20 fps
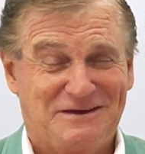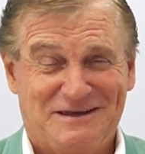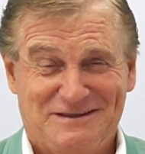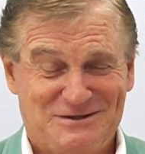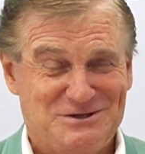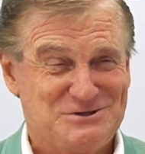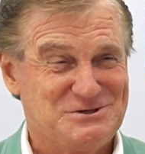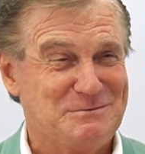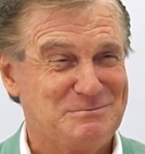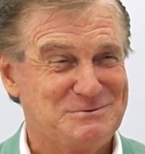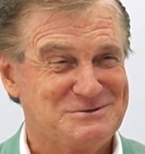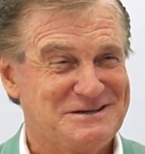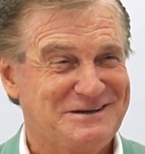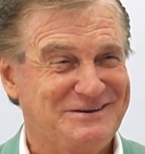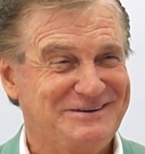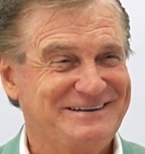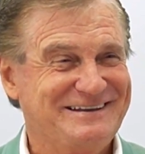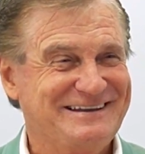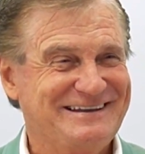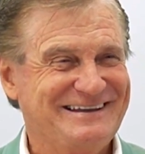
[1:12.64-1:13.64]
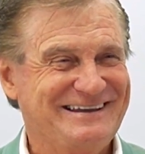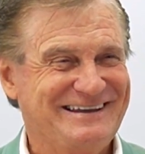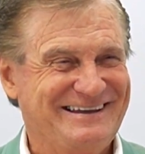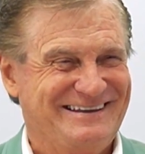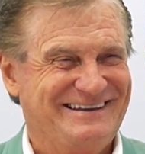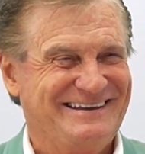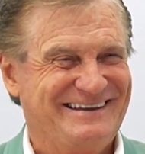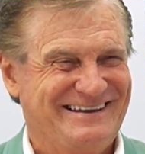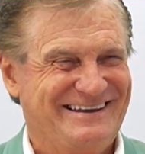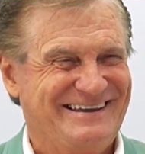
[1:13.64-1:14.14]
forget this episode. I sort have the
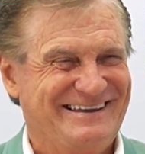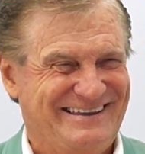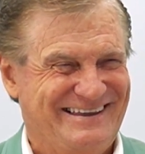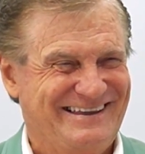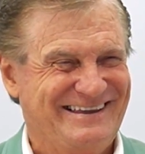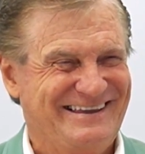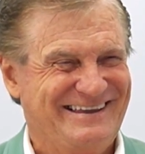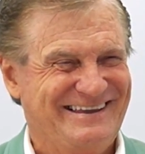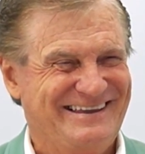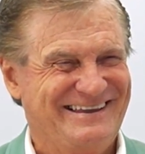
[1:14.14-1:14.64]
carpenter right